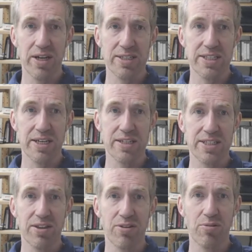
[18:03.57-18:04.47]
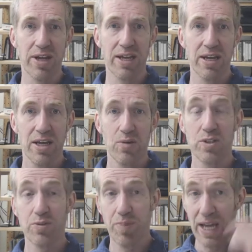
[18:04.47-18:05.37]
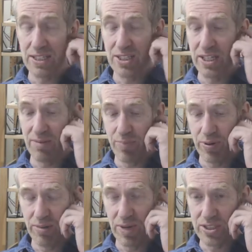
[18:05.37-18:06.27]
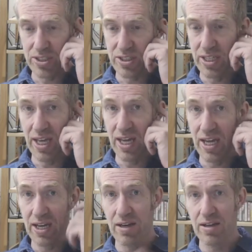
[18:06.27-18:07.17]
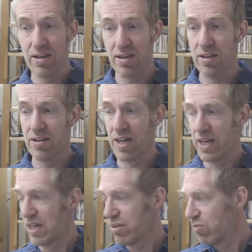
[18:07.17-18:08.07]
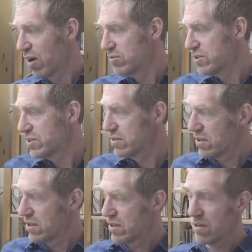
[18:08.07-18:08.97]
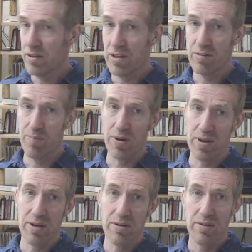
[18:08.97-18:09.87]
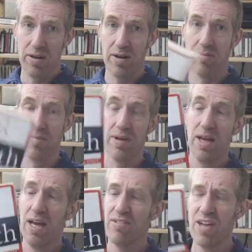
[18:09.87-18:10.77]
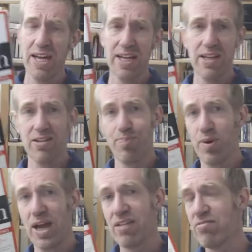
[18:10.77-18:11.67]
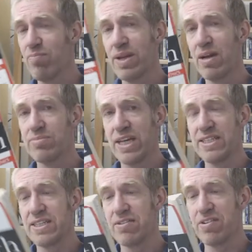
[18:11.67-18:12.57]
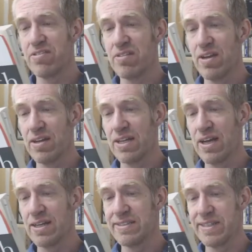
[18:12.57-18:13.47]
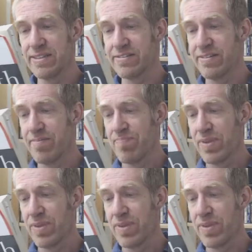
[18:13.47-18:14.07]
and 1993, which would be actually pretty much the year that he wrote this book. Sadly, this book hasn't been updated since the early 90s,